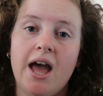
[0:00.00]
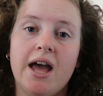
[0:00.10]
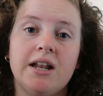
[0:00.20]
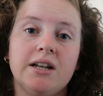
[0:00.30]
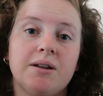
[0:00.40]

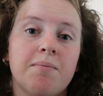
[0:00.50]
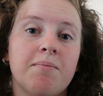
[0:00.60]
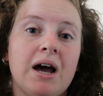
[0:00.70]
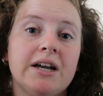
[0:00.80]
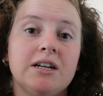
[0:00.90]
and
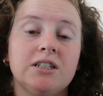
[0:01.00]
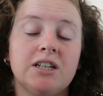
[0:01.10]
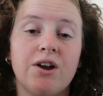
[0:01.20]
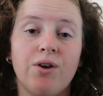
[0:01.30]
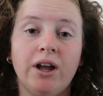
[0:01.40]
my
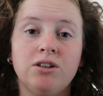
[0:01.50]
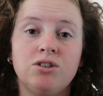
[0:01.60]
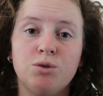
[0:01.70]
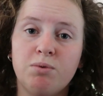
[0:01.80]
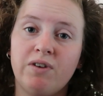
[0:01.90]
direct
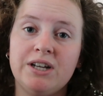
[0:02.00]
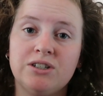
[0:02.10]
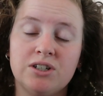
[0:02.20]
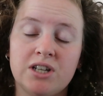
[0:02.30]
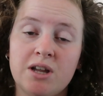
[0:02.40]

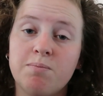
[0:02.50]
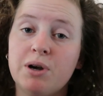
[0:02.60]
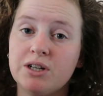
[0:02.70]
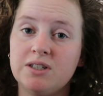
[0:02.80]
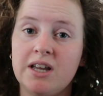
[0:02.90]
supervisors in
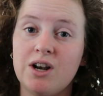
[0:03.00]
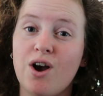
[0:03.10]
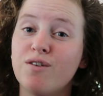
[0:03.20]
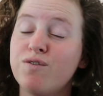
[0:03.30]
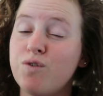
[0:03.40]
person
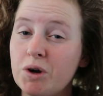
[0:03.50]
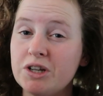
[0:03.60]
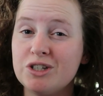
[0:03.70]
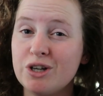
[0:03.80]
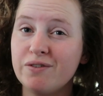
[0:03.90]
are
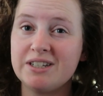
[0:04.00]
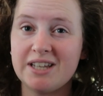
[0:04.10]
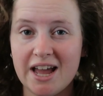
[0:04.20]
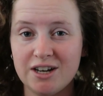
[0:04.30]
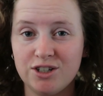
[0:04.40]
Forest Service
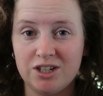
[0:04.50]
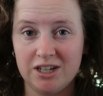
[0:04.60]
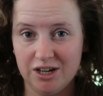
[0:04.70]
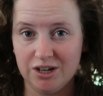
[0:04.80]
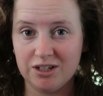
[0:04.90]

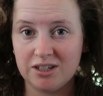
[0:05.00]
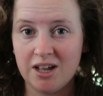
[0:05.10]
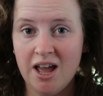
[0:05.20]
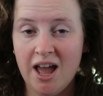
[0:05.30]
engineers.